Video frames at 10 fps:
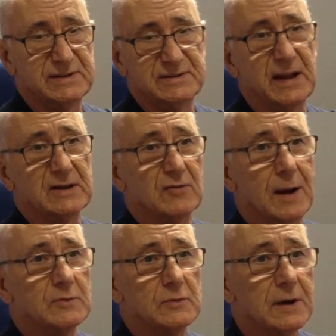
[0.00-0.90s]
10
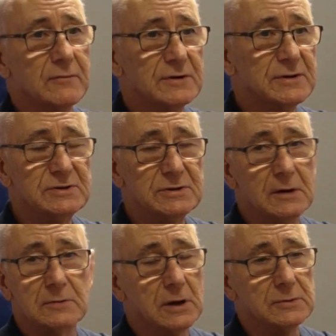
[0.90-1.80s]
grams, whatever it is, you
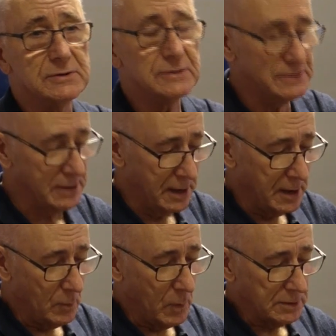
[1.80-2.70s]
don't notice it.
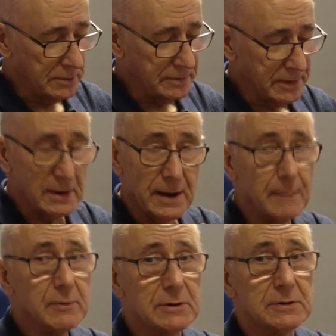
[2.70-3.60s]
One other thing I
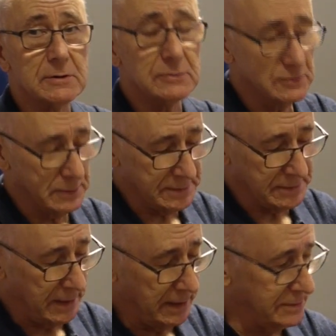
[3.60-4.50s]
am going to do to
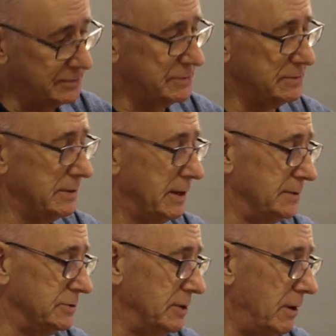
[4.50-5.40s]
it is,
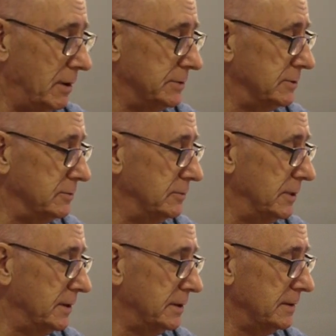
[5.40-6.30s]
as you know, I
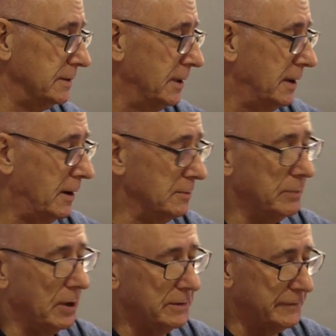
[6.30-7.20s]
do on
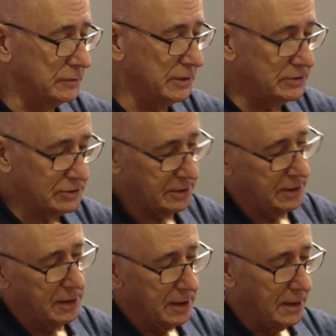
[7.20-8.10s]
bike footage.
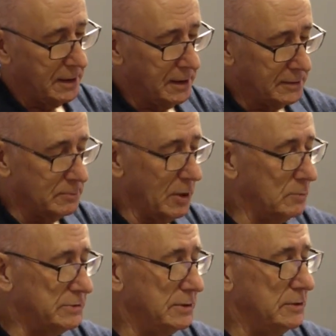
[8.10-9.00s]
At the
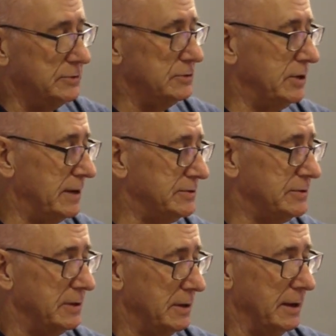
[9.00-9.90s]
moment I use a chest